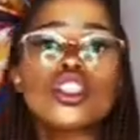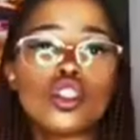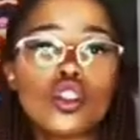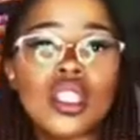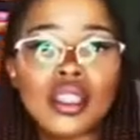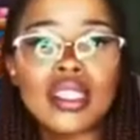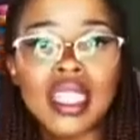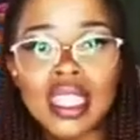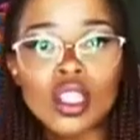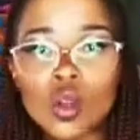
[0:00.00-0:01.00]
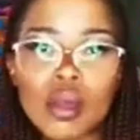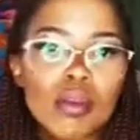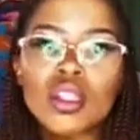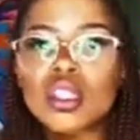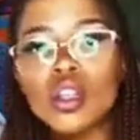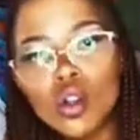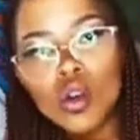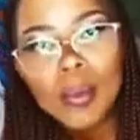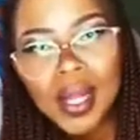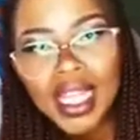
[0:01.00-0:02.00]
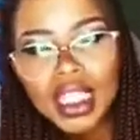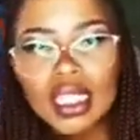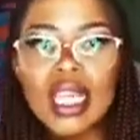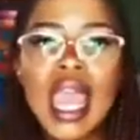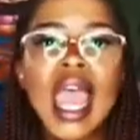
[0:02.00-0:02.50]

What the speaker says: to do the things that they're doing, because there are no repercussions.